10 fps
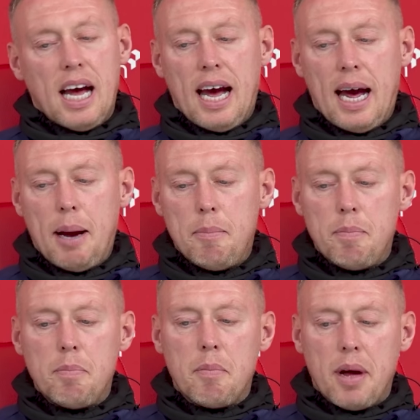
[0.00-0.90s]

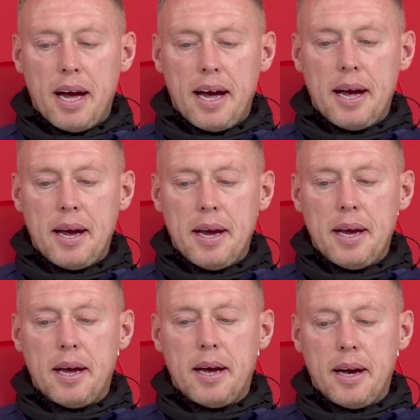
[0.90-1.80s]
Um,
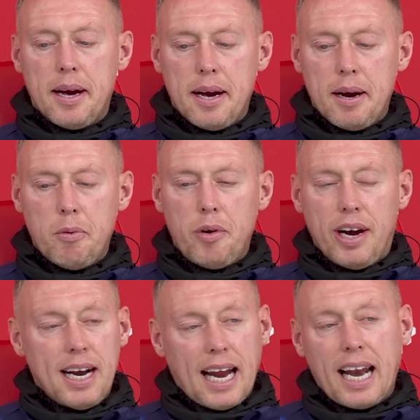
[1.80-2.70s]
uh, we're
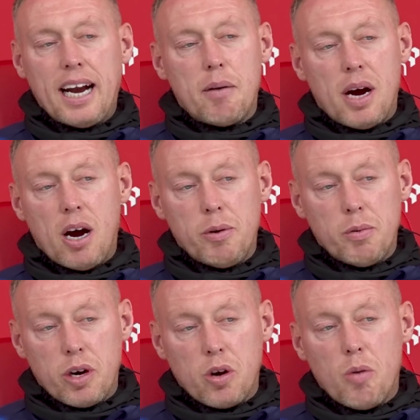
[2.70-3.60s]
really clear about how we
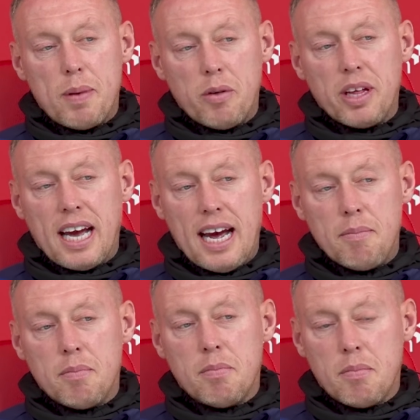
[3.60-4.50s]
want to go about the
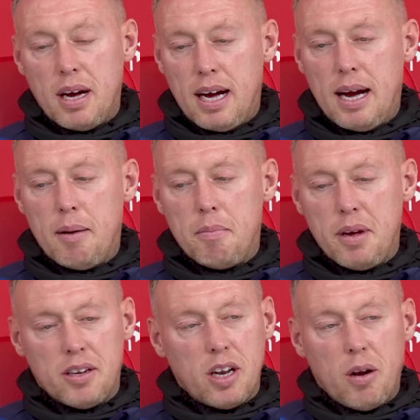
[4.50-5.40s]
game. Um,
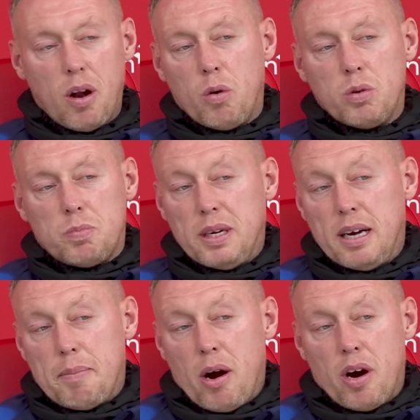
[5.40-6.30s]
it'll always
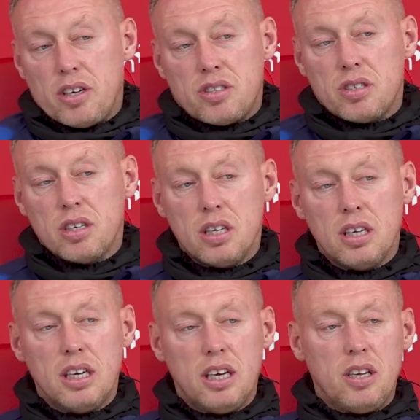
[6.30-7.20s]
be about us
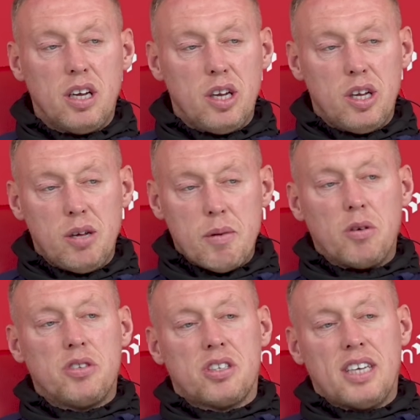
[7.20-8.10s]
in the
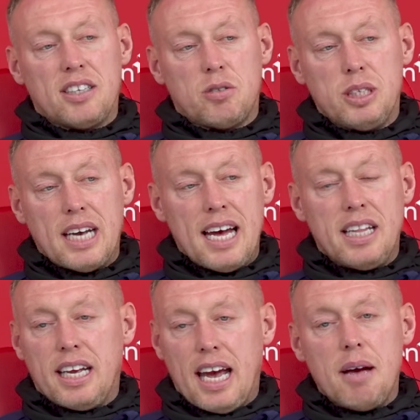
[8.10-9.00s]
amount of success that we get
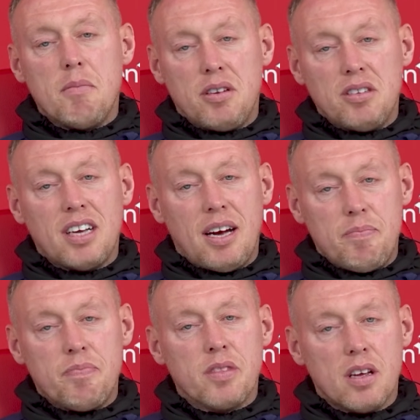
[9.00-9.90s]
in the game, and
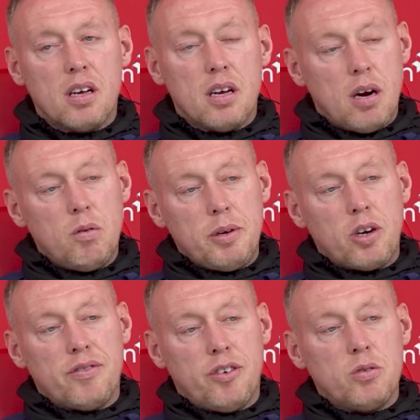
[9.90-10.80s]
um, we'll be
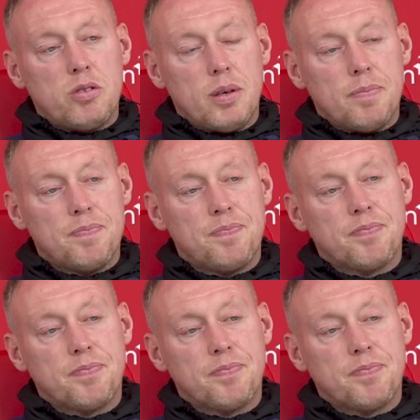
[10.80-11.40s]
looking forward to it.